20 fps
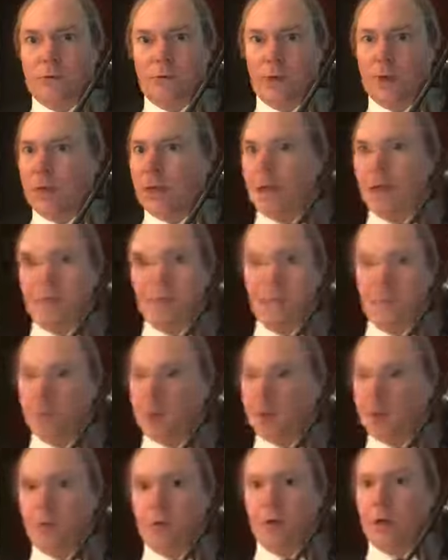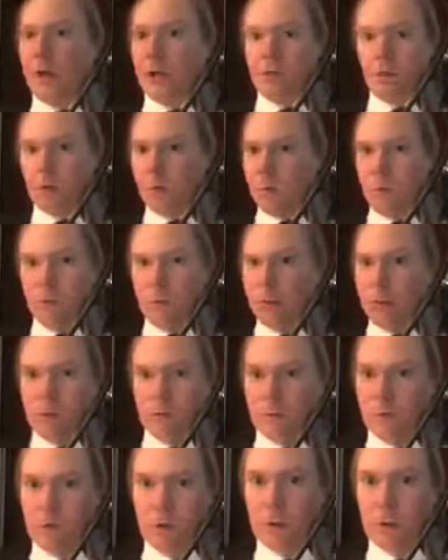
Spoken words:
thing I've ever heard, I don't know what is.